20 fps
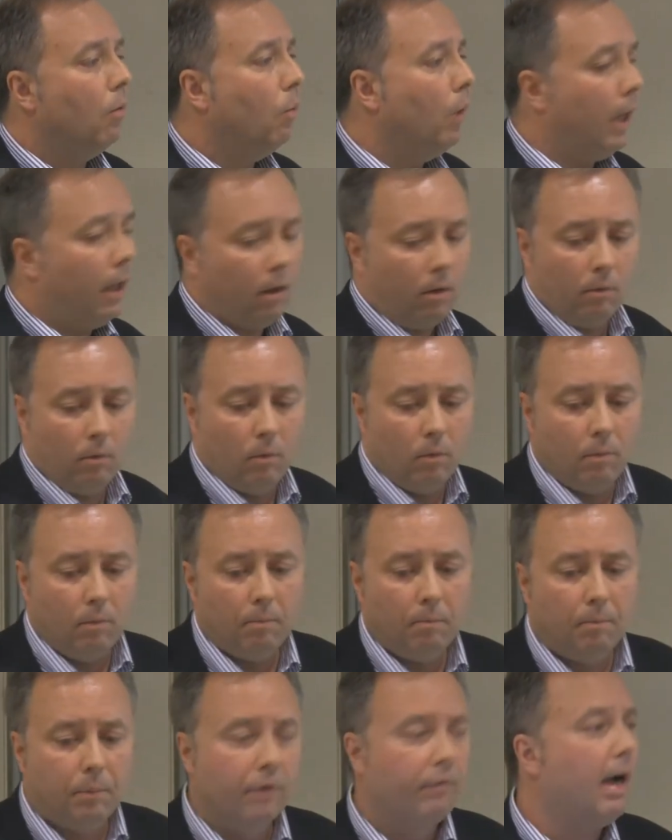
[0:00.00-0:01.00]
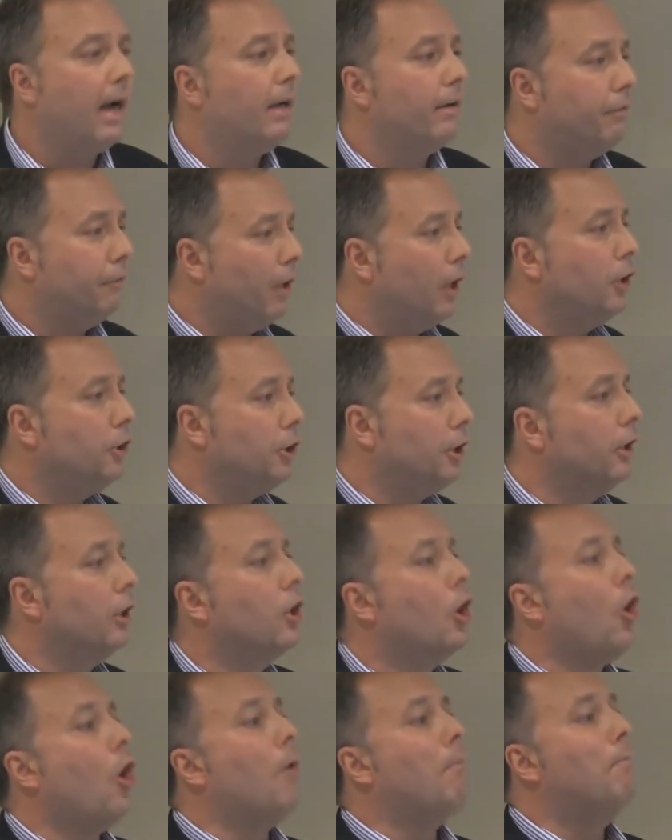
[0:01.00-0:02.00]
well, provide a function to
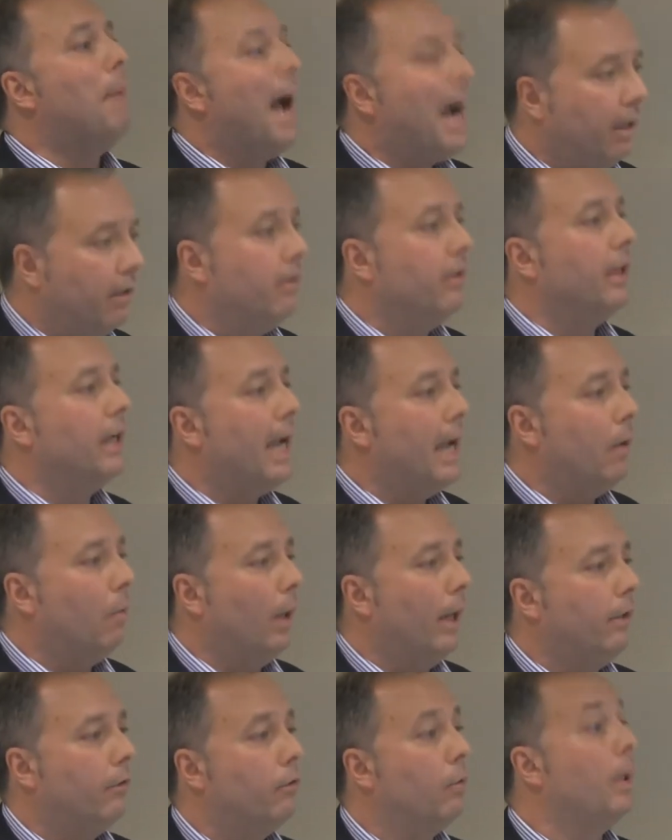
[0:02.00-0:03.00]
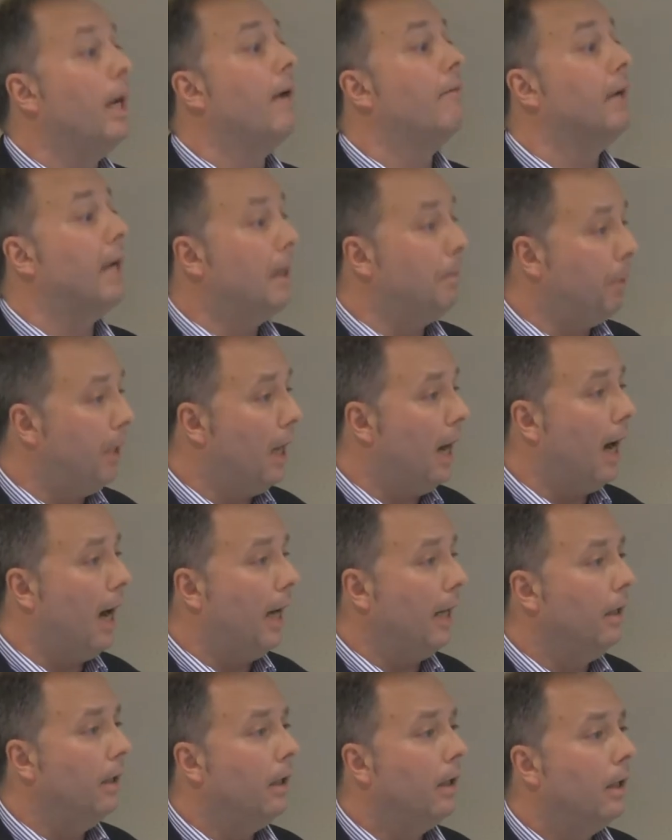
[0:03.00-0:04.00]
call back to the gateway. So we have an
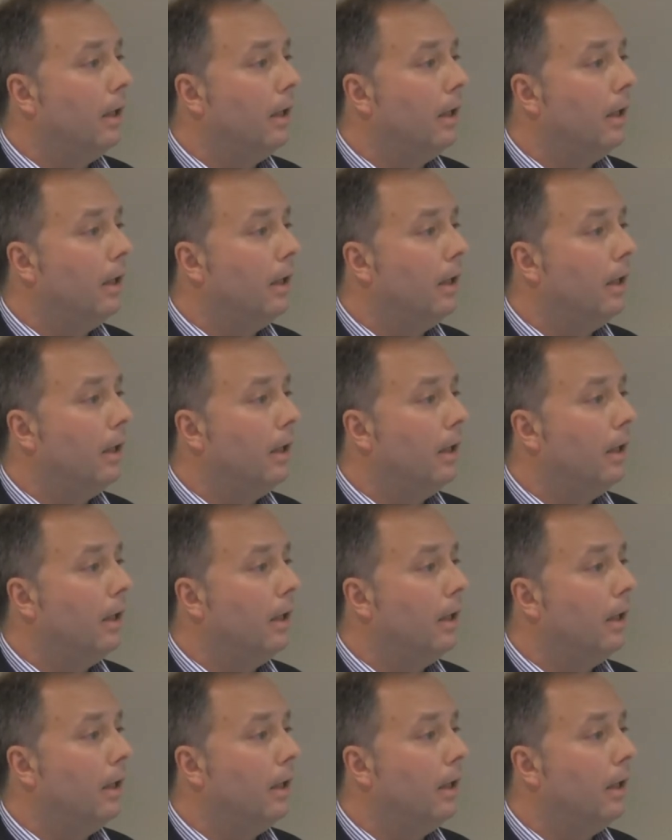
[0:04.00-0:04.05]
API.